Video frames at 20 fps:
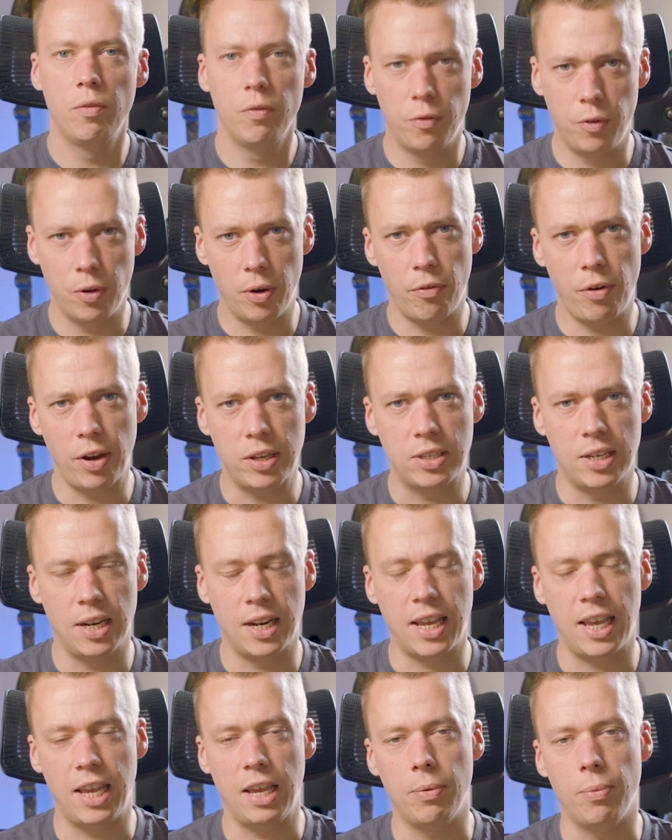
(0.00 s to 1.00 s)
For the rest of
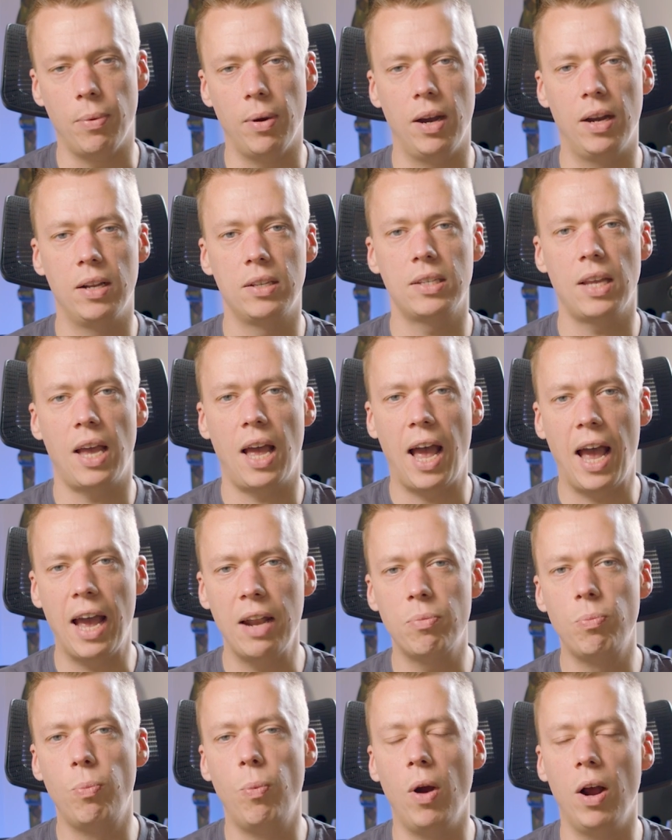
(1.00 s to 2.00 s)
the keywords,
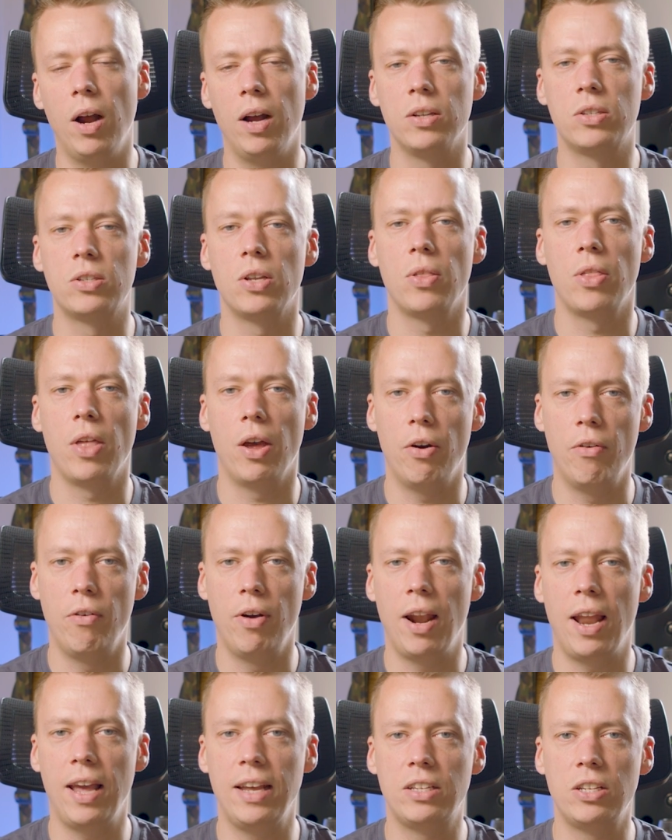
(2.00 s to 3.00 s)
add words that are
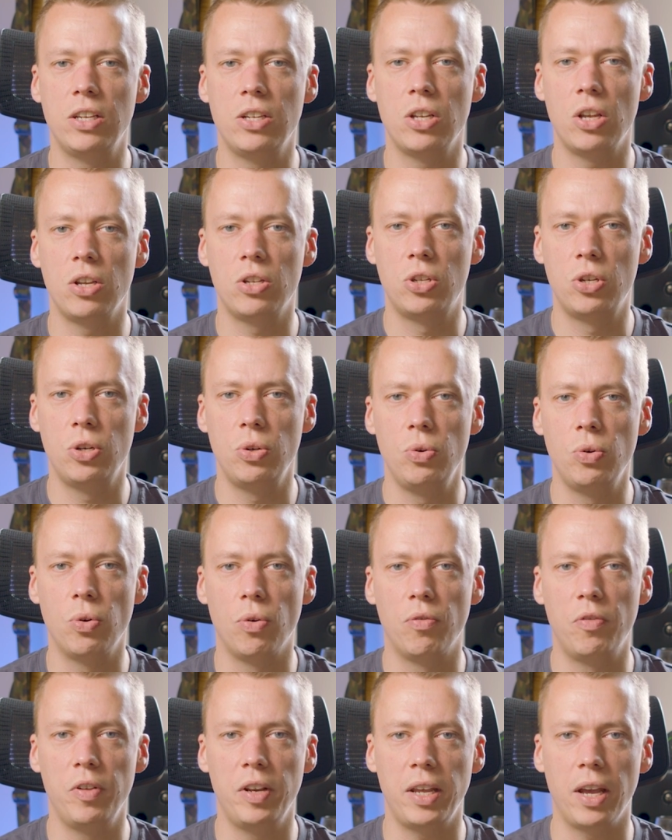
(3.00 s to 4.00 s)
related to
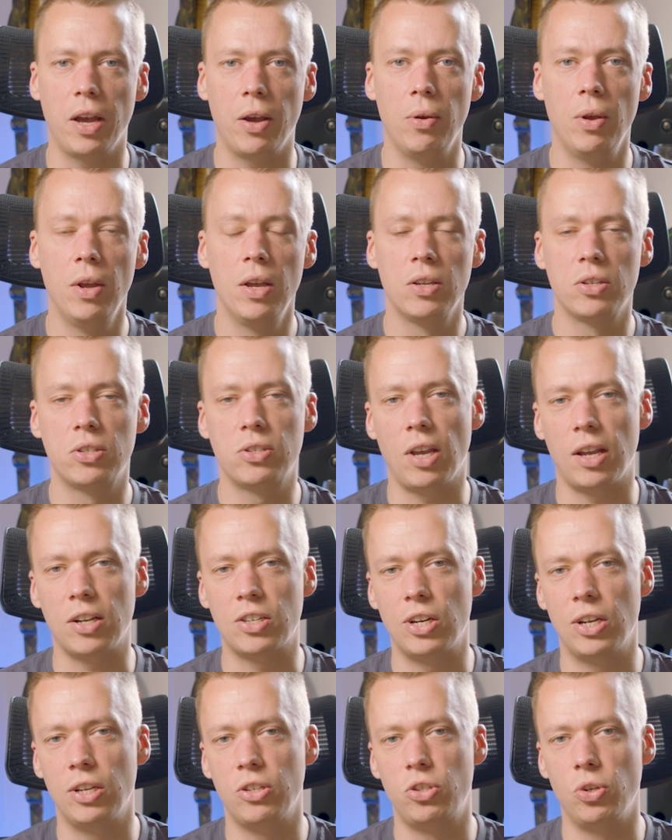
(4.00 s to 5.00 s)
your video,
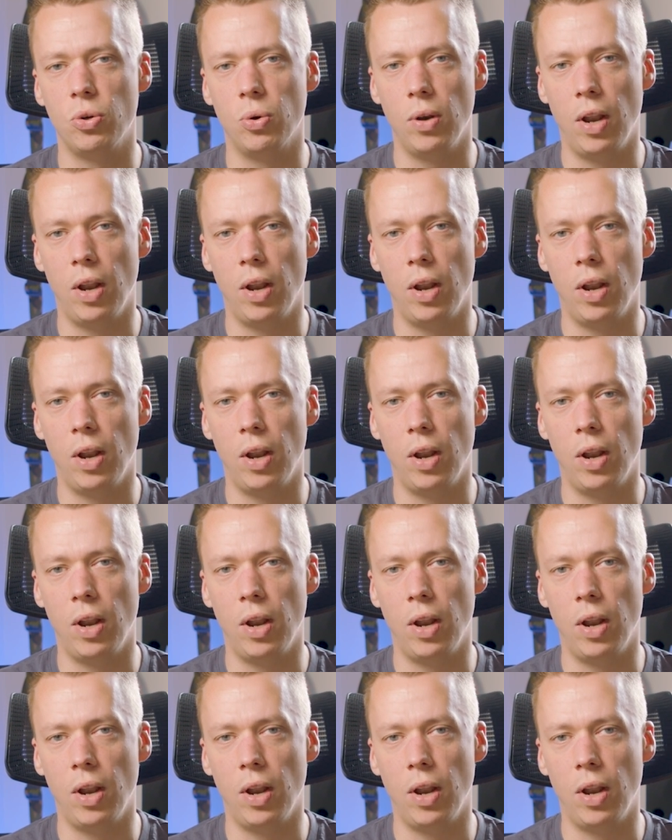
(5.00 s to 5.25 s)
such as your